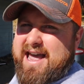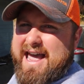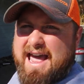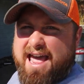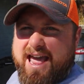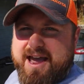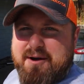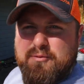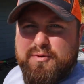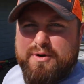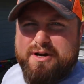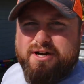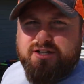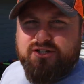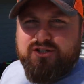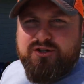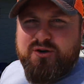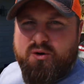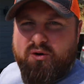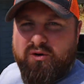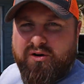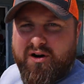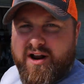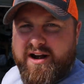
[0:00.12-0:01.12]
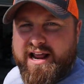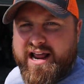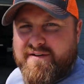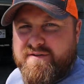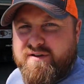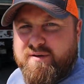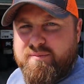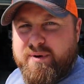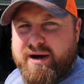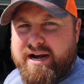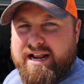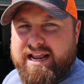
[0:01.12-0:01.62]
Hey, what is going on
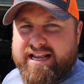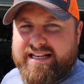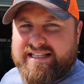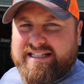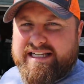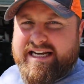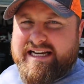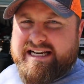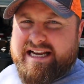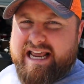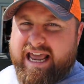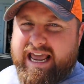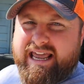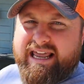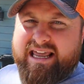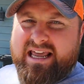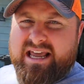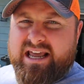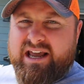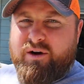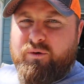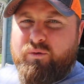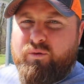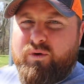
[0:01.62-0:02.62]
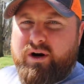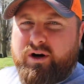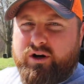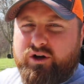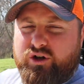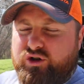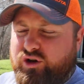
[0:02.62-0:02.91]
everybody? And today we are